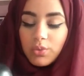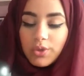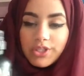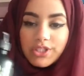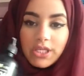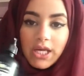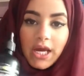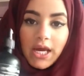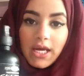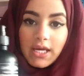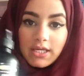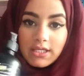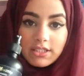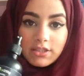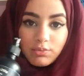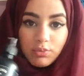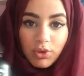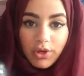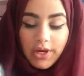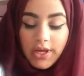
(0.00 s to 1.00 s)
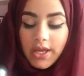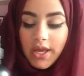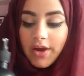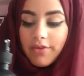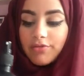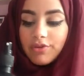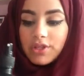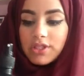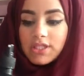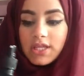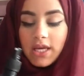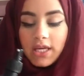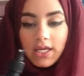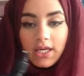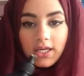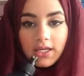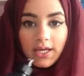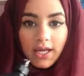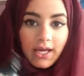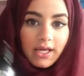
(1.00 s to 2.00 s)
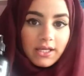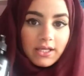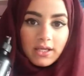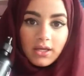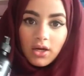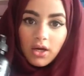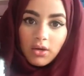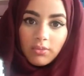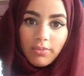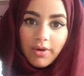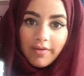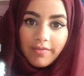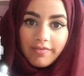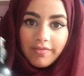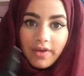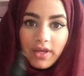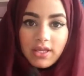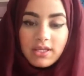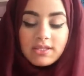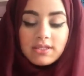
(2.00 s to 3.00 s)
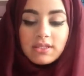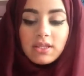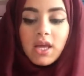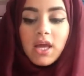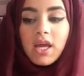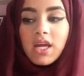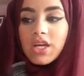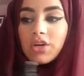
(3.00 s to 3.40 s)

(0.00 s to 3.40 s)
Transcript: which I spray every day and night on my face.